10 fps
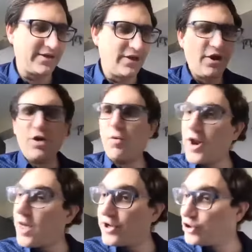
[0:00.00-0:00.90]
What are
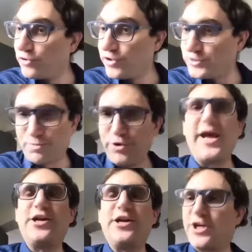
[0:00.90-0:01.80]
the
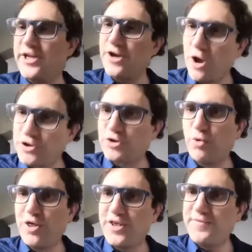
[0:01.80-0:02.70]
jurisprudentially
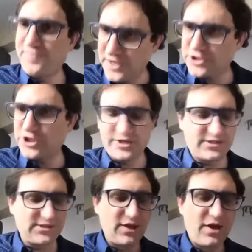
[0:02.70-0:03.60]
noteworthy features
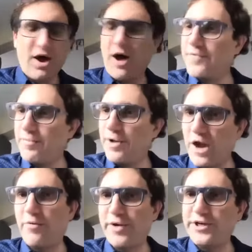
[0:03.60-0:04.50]
of the
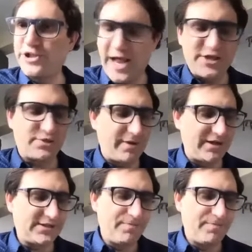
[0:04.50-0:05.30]
Malawian judgments?